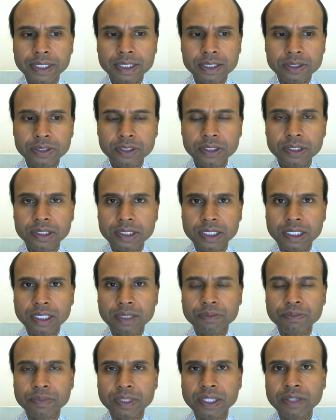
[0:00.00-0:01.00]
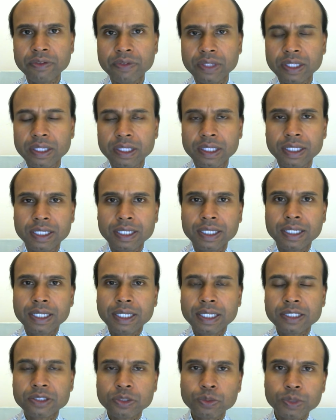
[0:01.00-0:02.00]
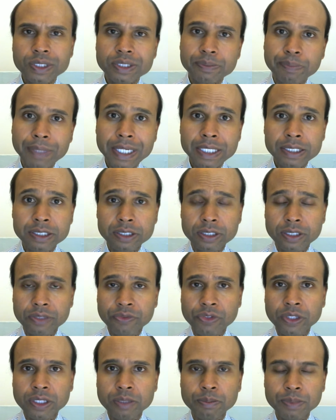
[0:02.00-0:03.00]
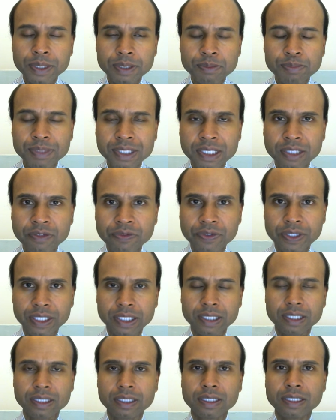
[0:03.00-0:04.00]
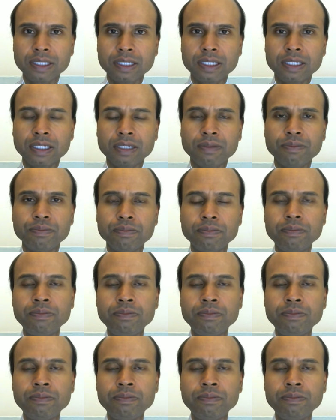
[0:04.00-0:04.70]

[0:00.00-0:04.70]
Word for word: it's good um, if, it's always better if you can be specific. Um,